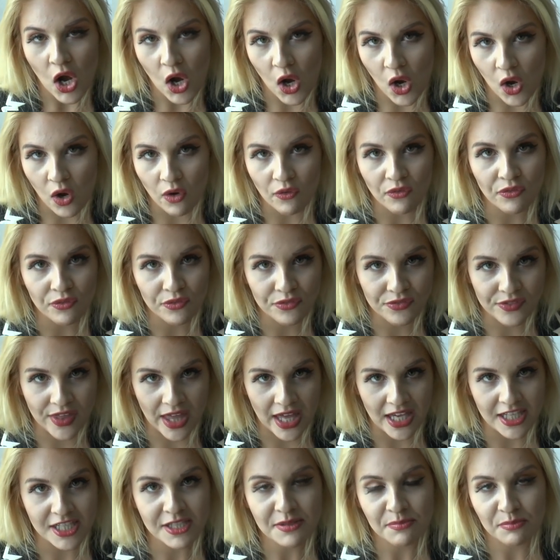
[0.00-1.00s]
of
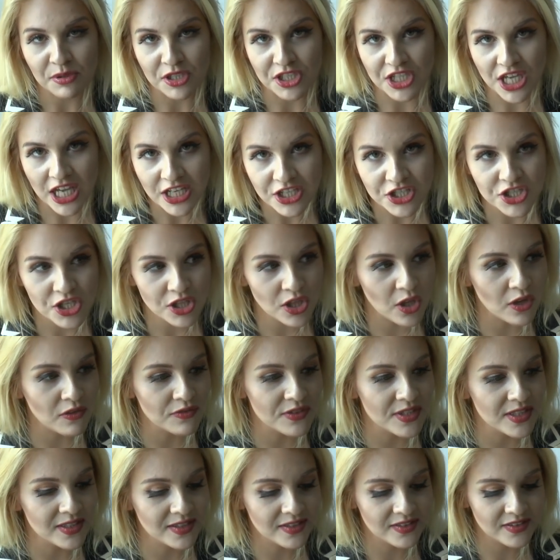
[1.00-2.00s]
that potential
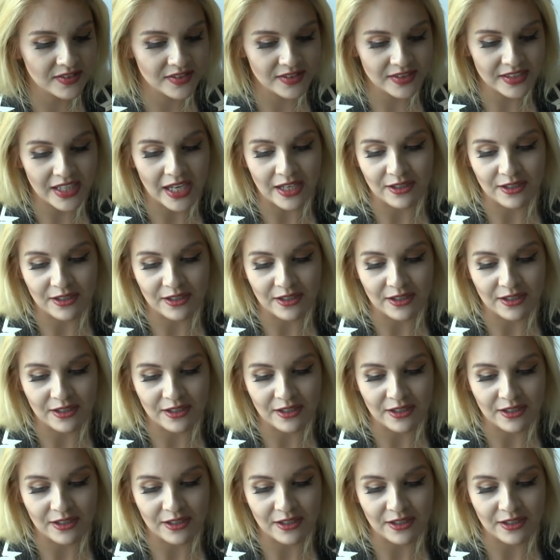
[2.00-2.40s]
of this